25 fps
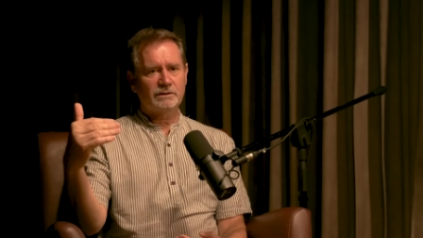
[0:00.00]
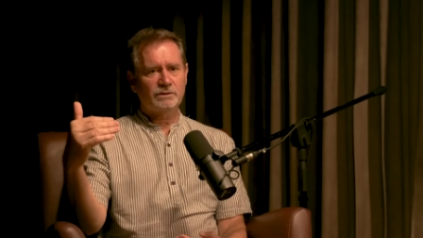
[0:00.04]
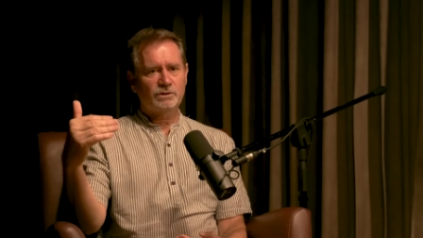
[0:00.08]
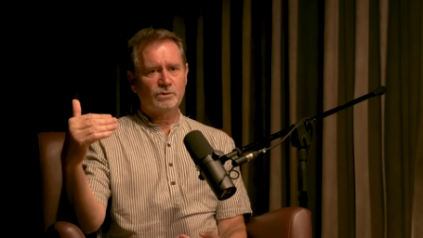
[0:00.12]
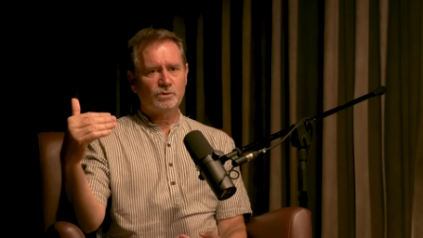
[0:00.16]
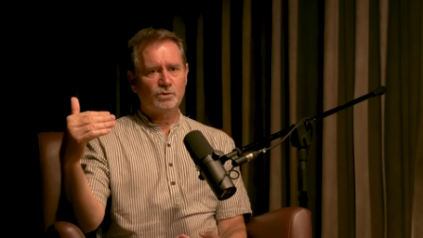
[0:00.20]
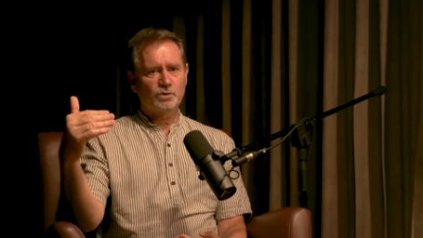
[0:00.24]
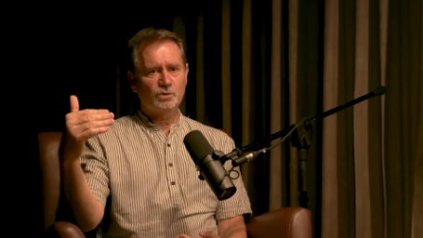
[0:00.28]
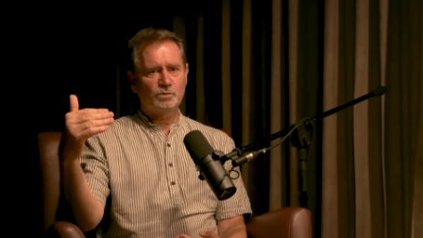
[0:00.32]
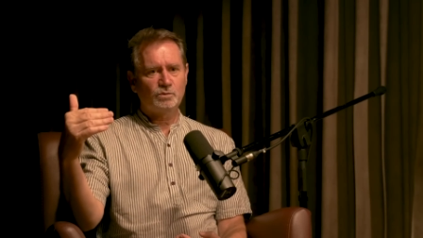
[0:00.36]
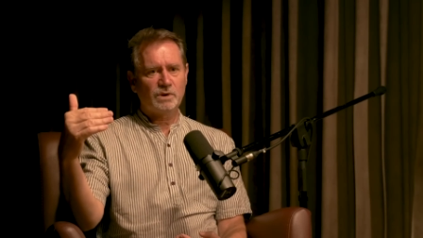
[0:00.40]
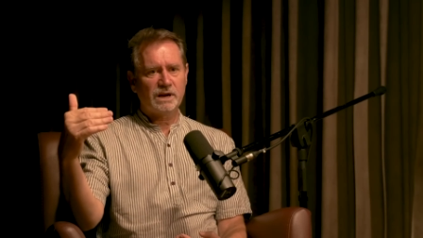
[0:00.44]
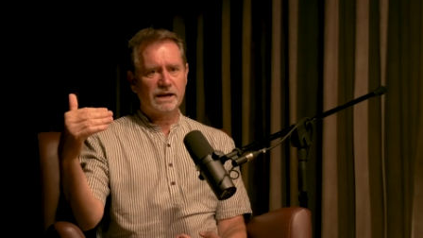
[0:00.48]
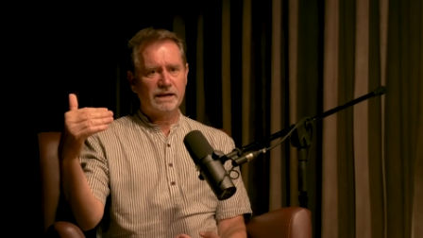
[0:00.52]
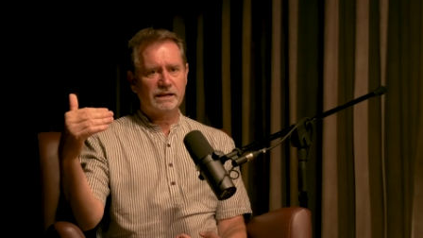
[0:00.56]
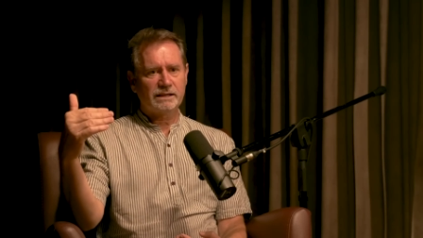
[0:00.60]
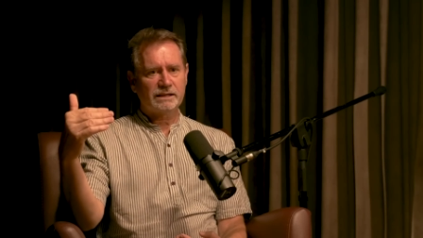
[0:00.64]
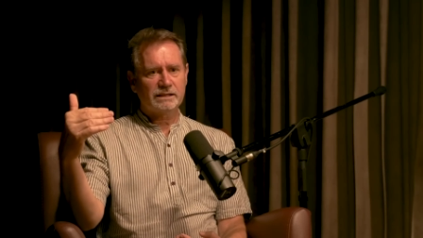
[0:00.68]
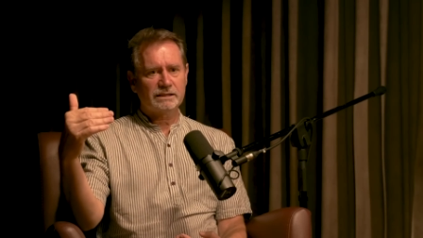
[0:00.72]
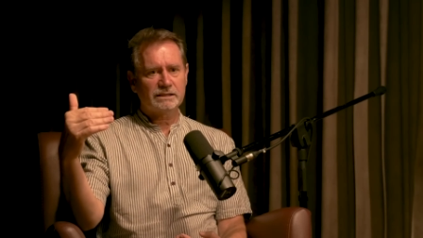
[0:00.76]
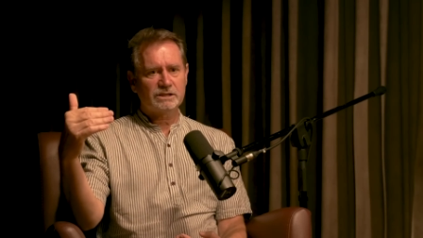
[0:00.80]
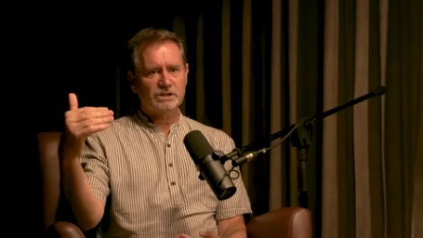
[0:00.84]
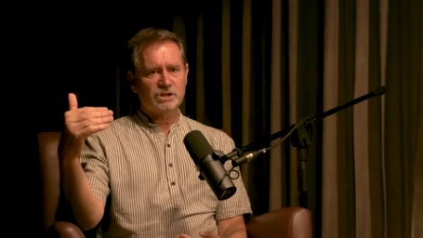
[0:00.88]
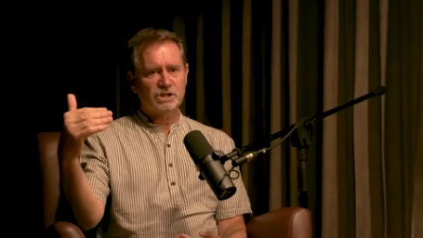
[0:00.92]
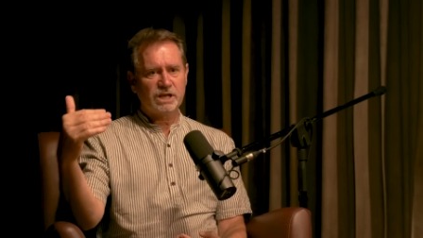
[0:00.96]
through
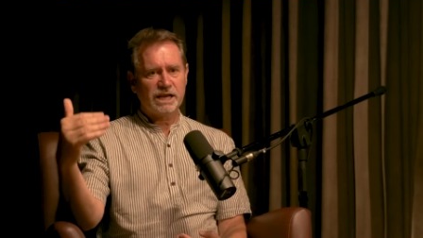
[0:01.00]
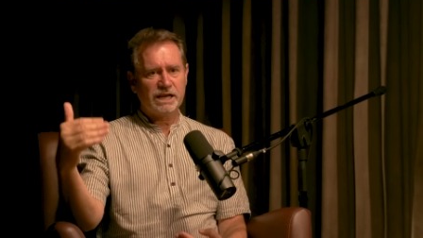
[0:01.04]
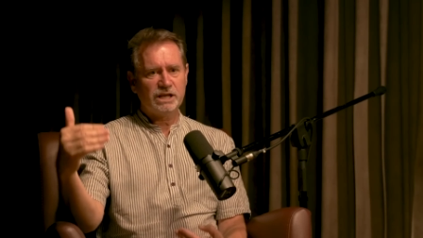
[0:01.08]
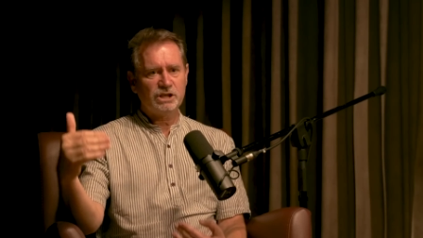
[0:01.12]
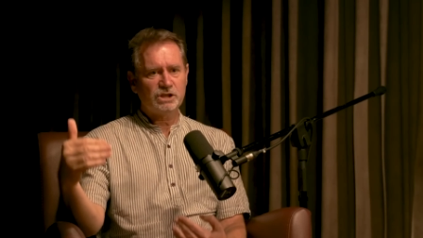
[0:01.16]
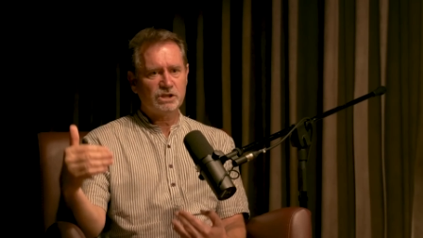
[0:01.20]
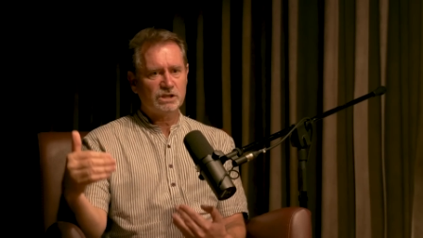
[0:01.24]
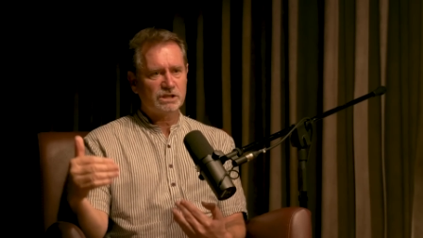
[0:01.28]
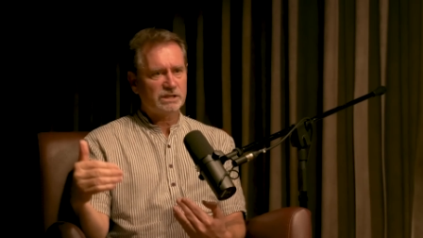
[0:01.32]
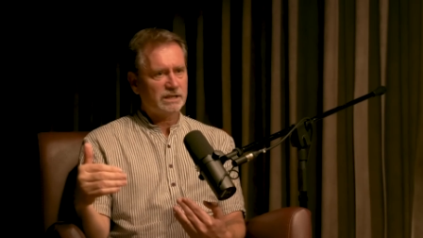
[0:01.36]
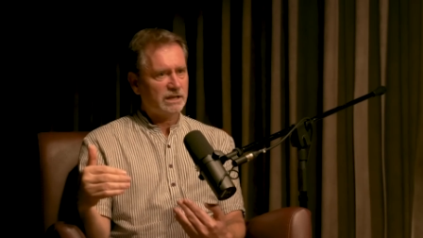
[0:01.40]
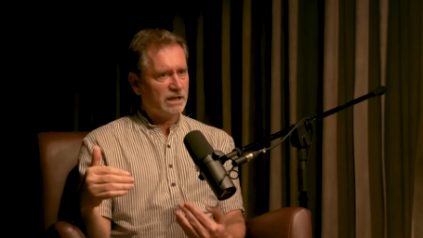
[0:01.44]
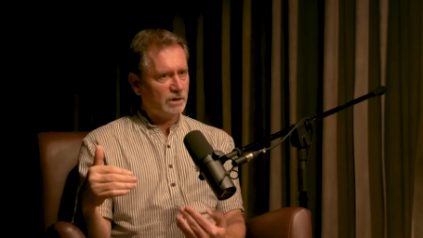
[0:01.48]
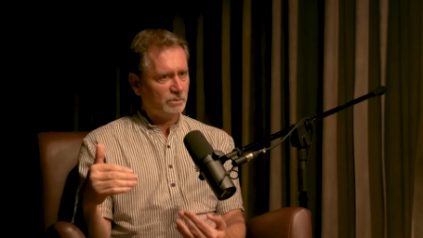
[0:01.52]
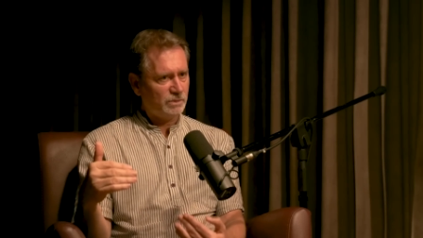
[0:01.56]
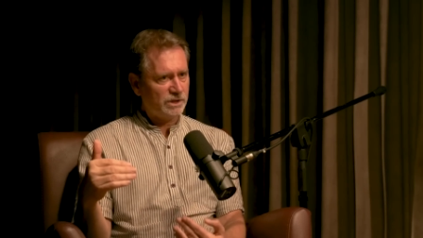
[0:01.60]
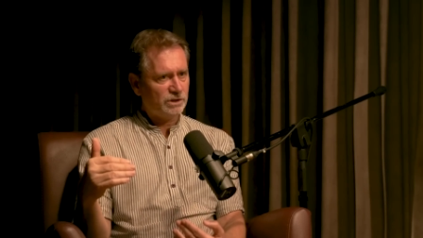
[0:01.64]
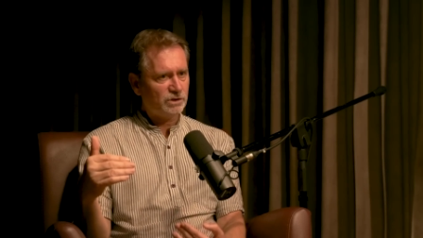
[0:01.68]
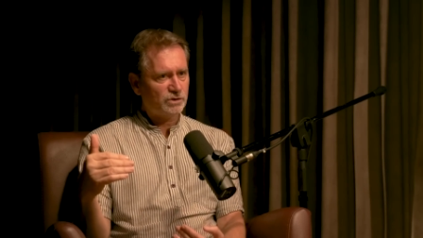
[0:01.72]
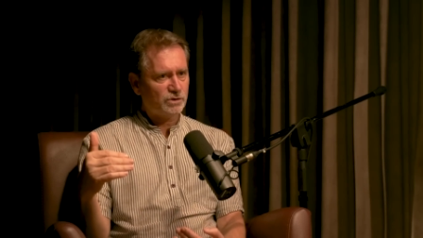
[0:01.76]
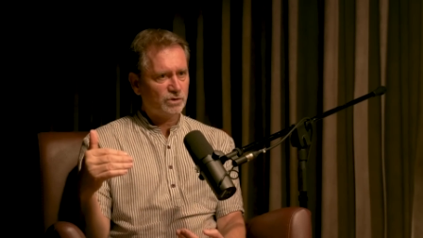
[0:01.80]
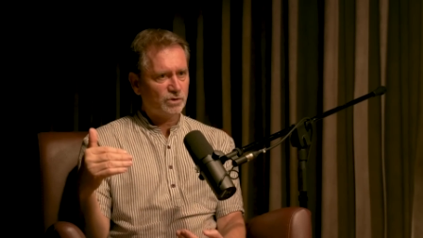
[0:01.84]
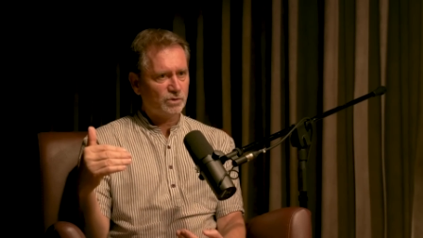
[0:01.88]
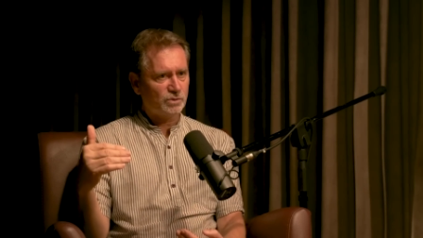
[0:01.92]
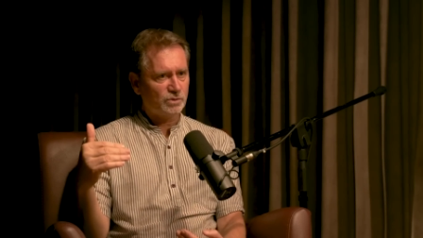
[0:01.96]
my changes that I
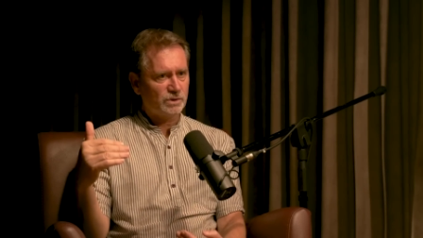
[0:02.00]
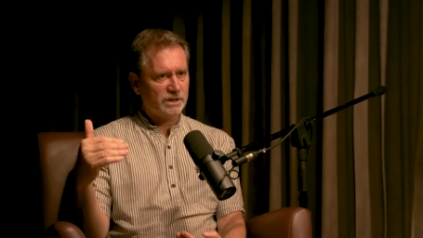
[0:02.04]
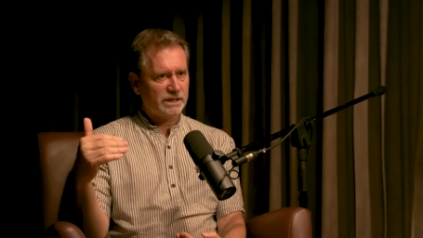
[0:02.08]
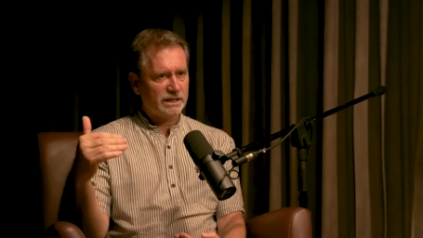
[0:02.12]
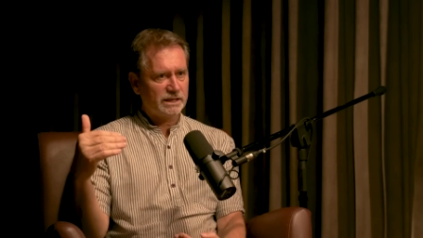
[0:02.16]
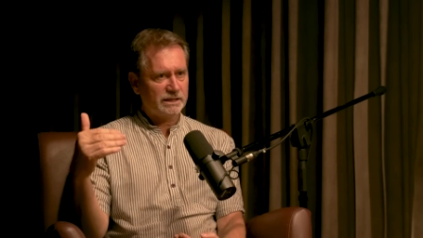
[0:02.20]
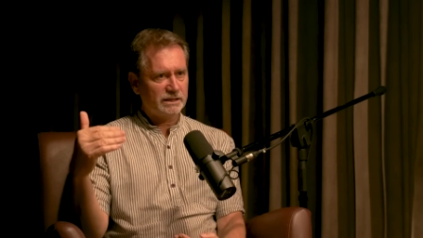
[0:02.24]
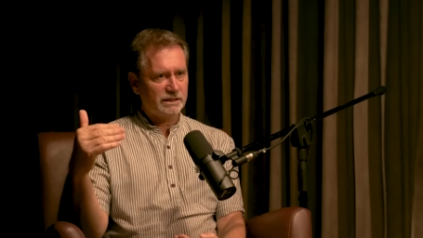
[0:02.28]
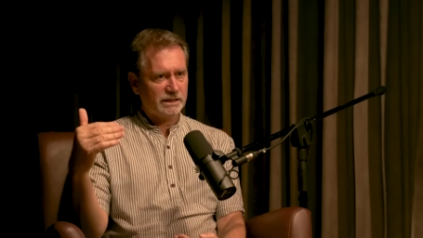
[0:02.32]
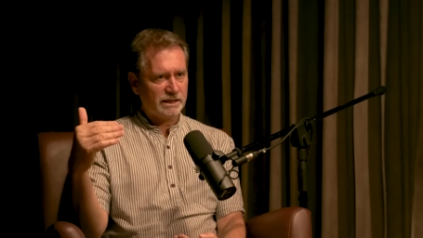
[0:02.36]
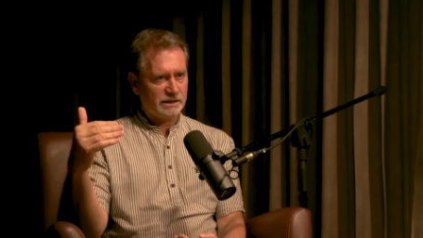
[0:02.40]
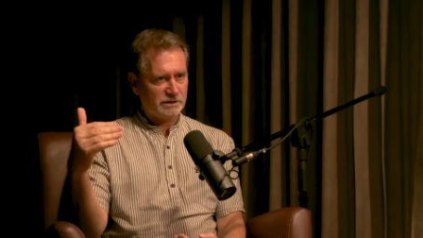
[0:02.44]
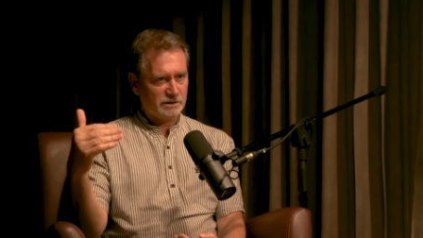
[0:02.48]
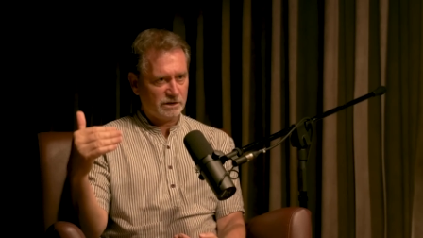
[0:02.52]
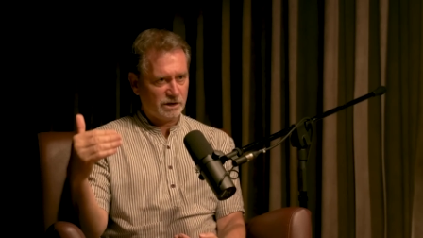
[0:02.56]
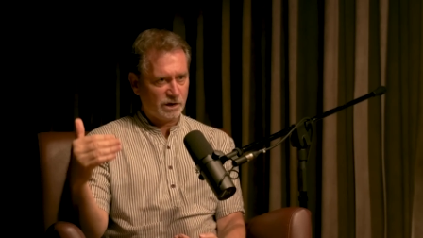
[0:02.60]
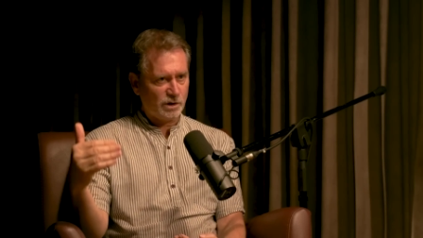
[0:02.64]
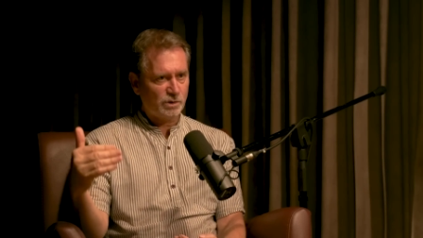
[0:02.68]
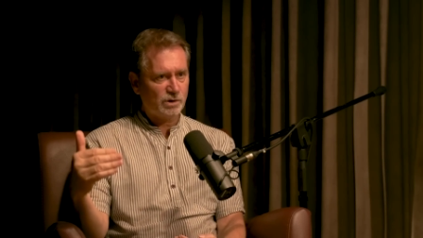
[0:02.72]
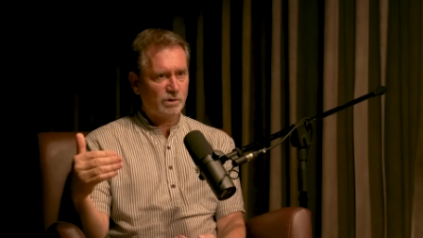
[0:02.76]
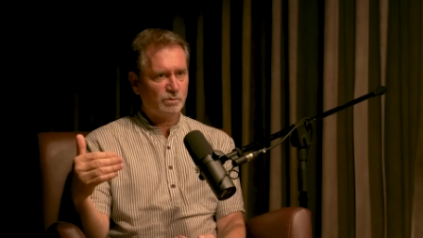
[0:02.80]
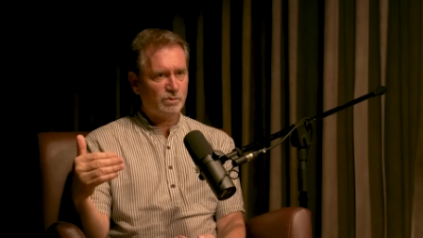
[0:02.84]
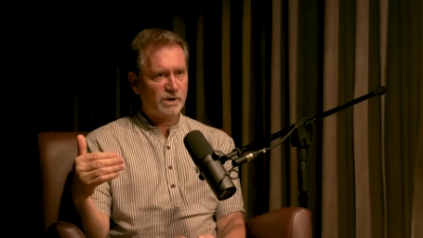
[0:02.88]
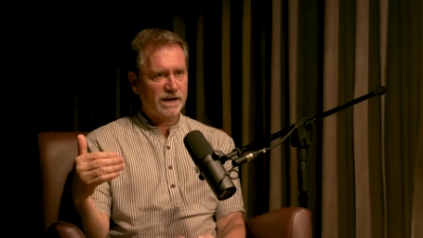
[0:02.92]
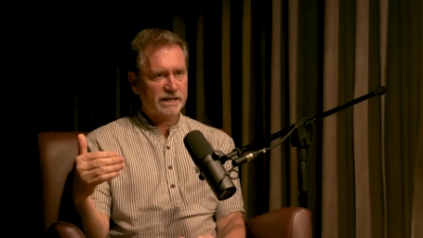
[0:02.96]
went through in
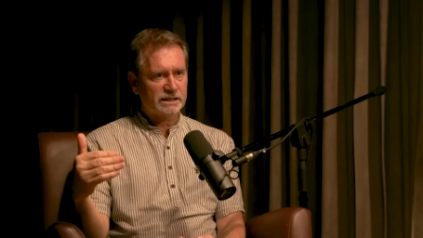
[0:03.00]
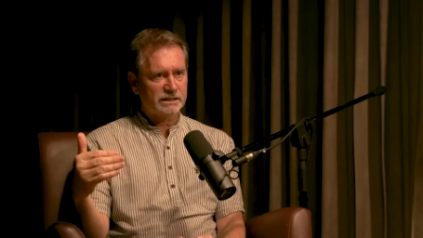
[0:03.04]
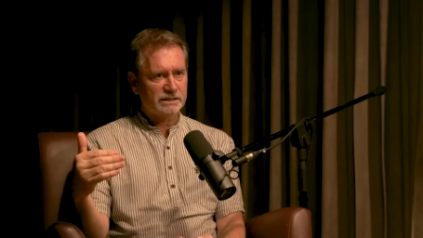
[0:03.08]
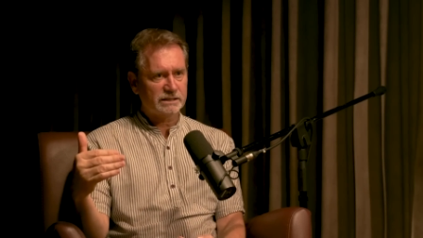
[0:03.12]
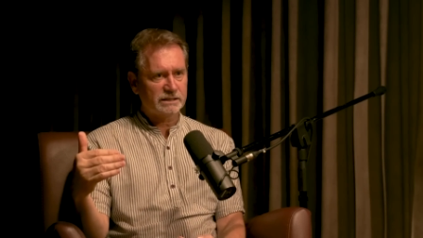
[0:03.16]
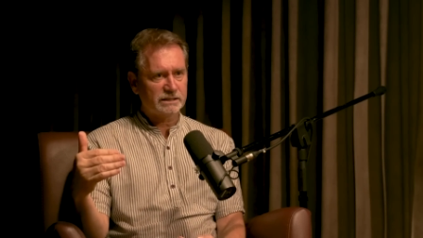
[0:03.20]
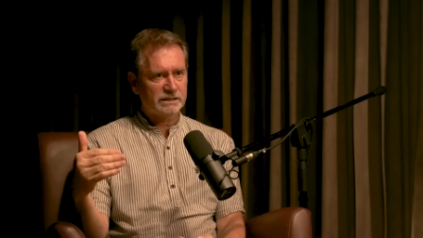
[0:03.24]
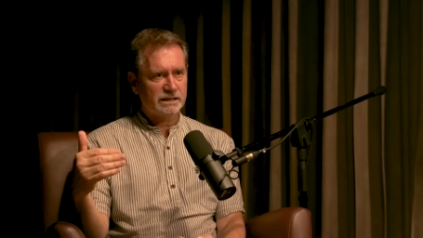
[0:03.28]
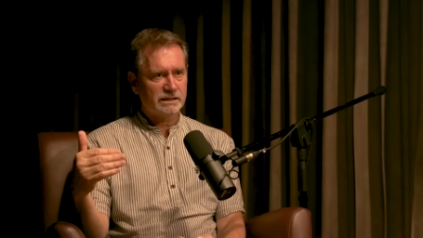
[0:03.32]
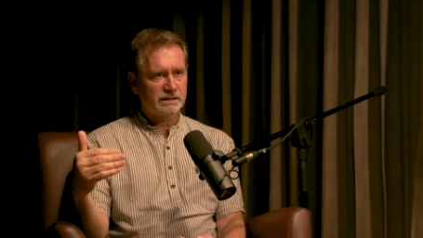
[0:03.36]
yoga practice,